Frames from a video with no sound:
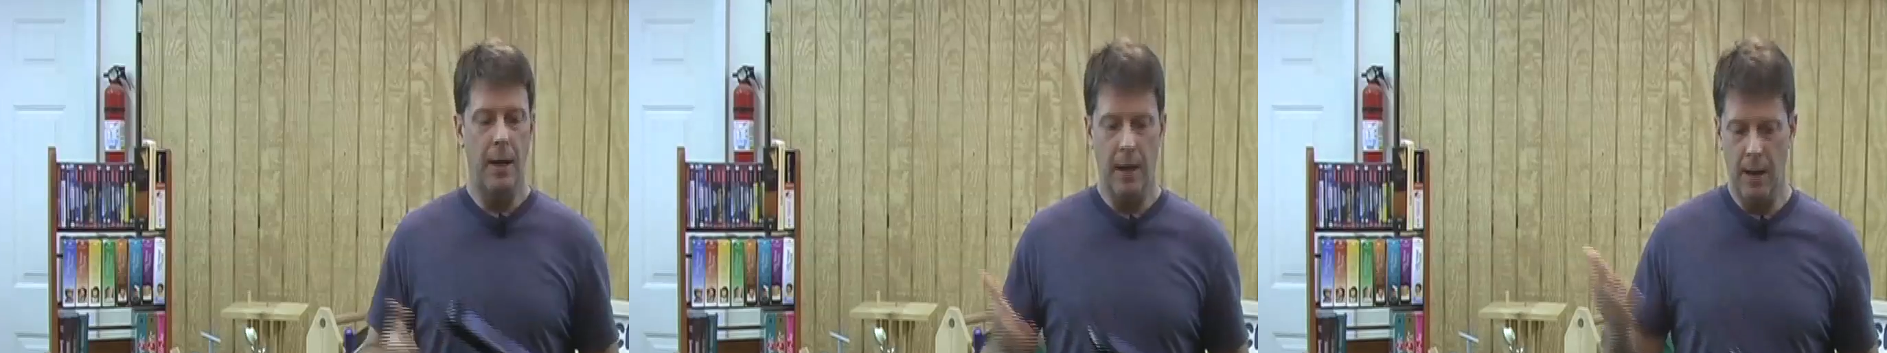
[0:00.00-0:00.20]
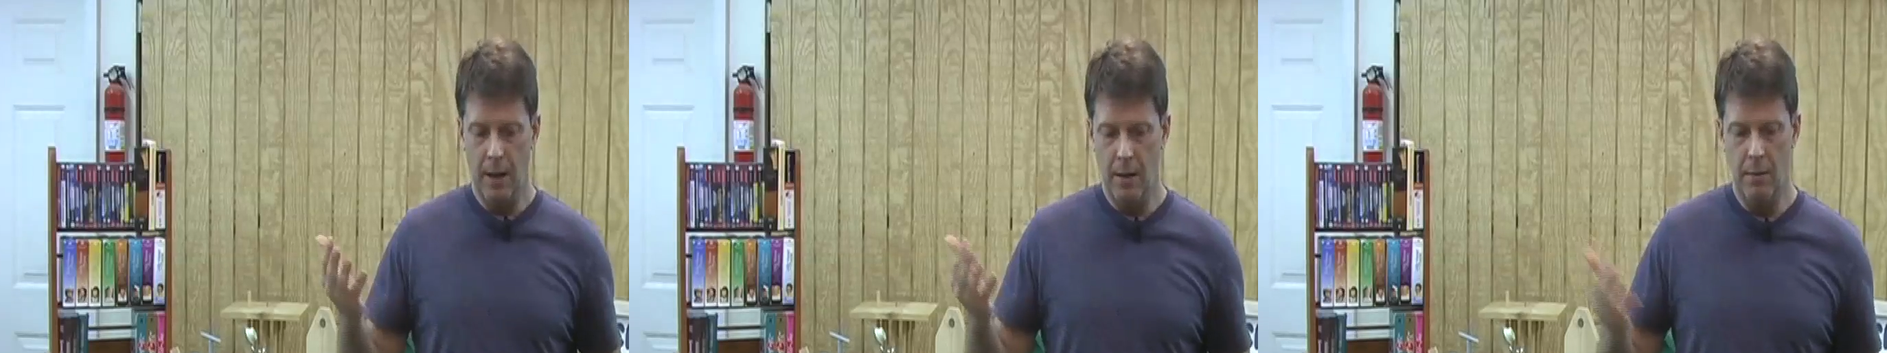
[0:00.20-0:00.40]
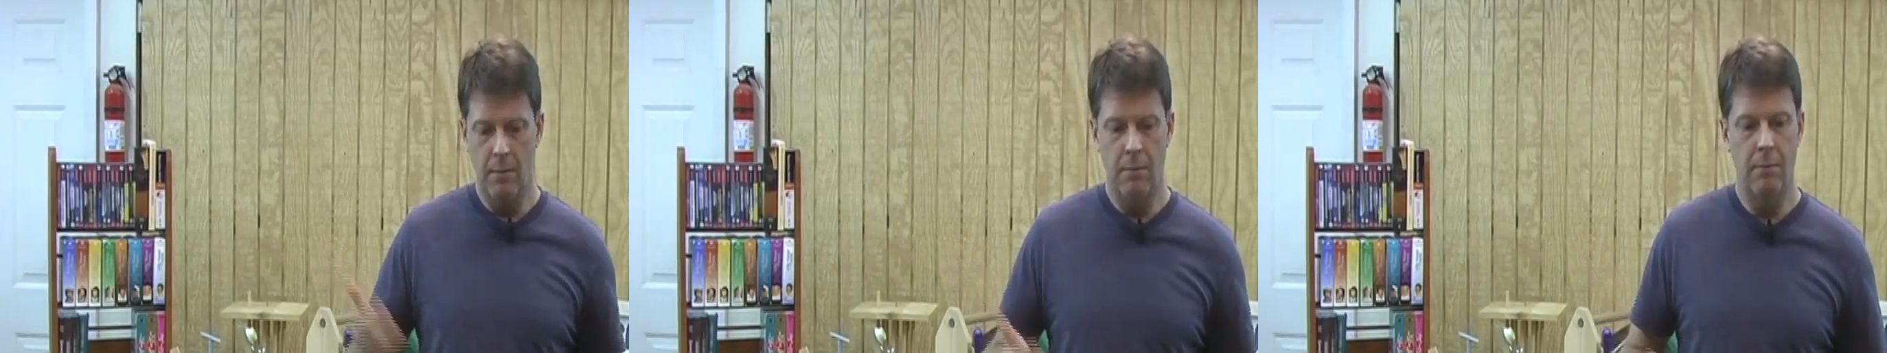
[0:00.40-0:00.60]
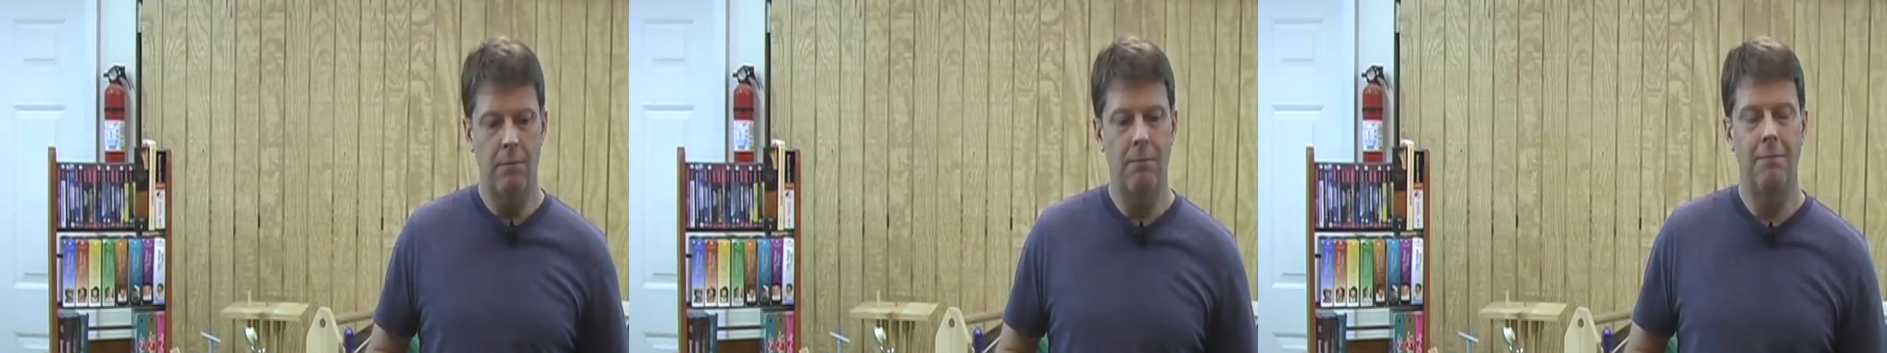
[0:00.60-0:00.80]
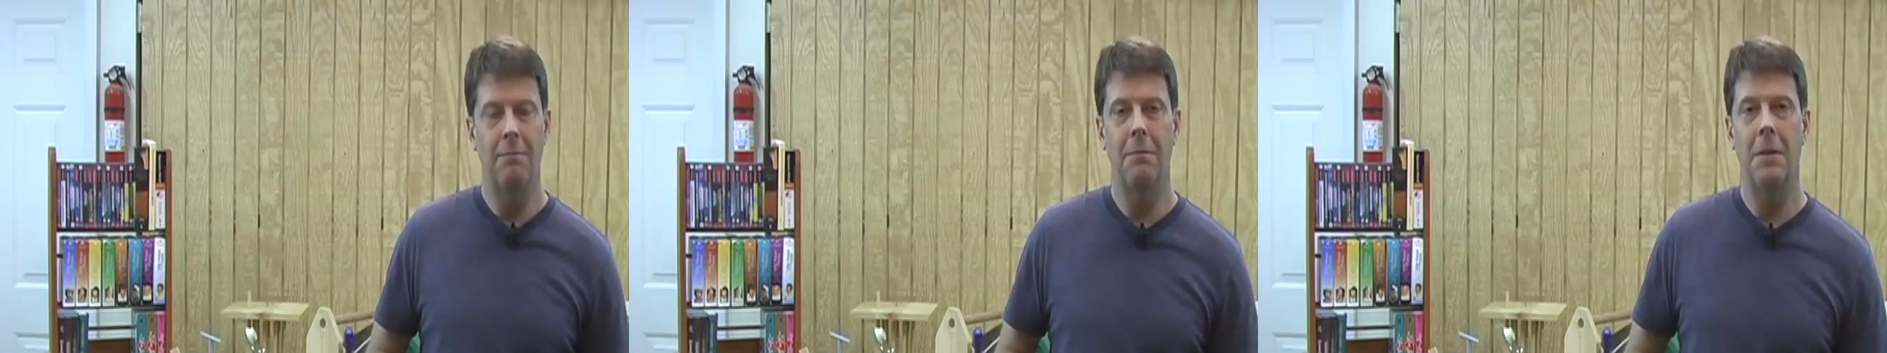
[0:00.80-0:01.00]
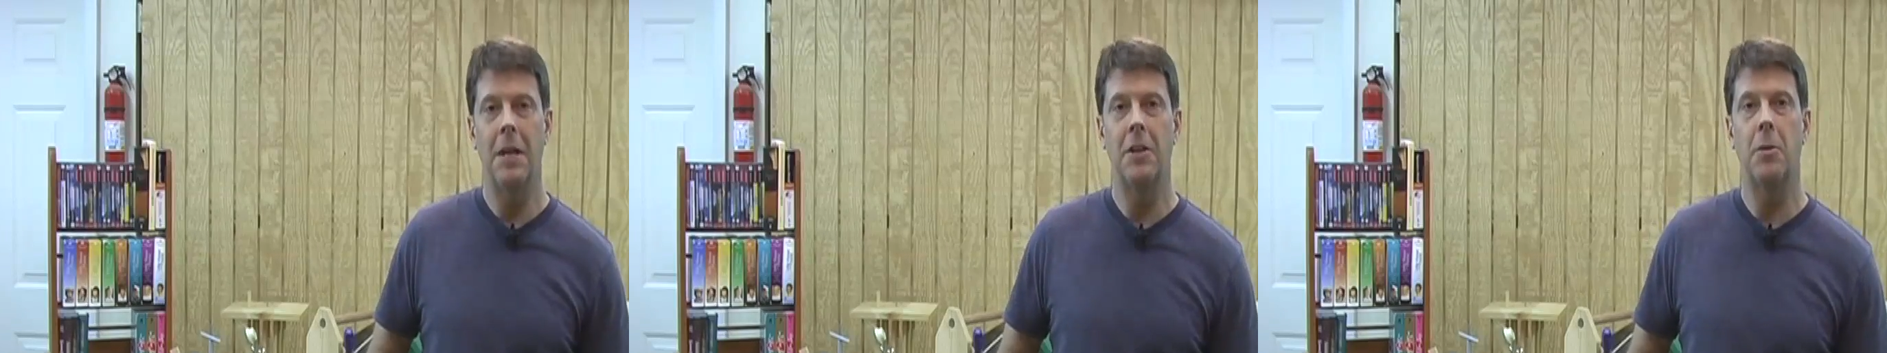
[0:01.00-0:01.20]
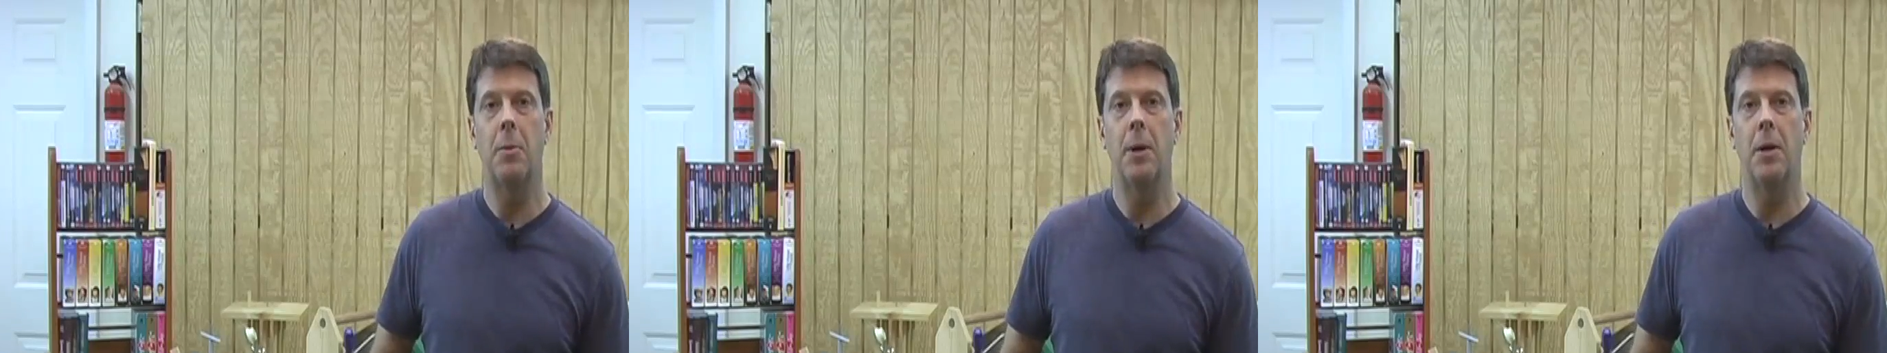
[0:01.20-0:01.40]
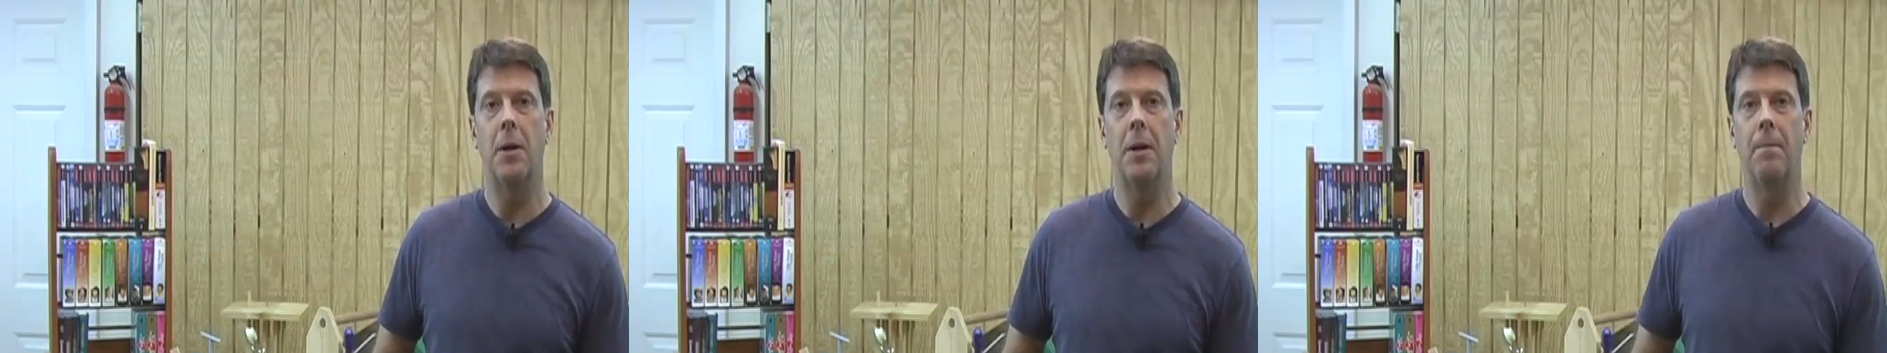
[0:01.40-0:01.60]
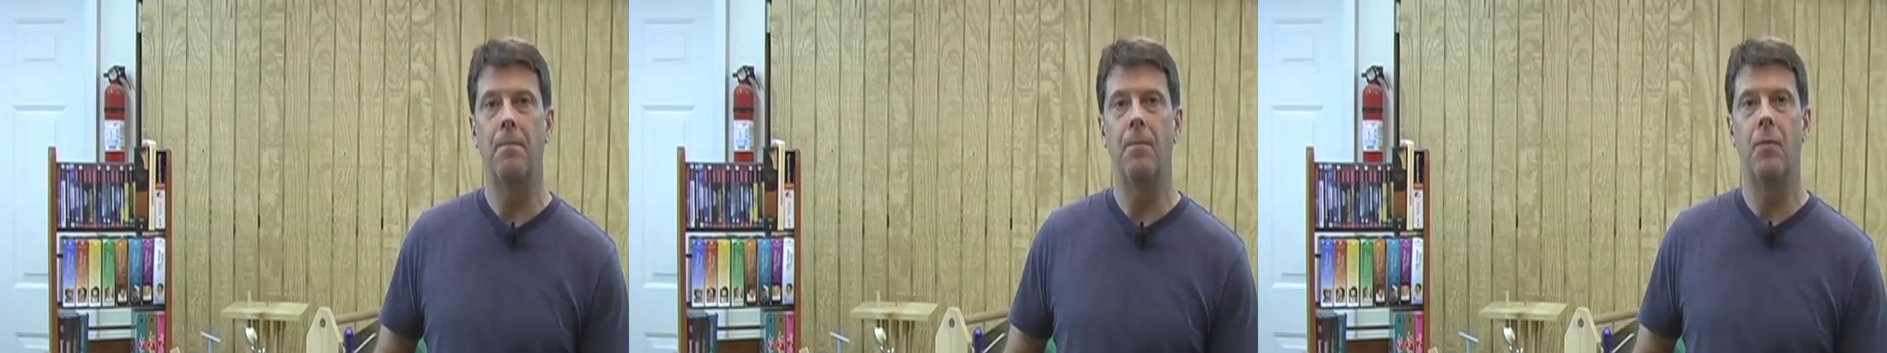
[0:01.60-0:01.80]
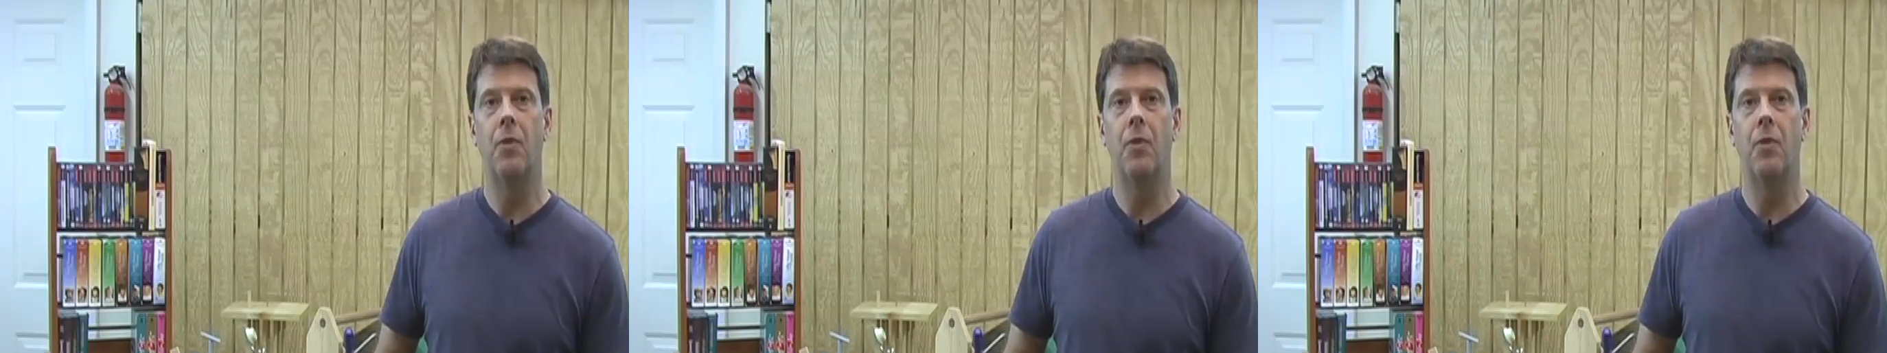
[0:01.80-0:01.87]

and get to building.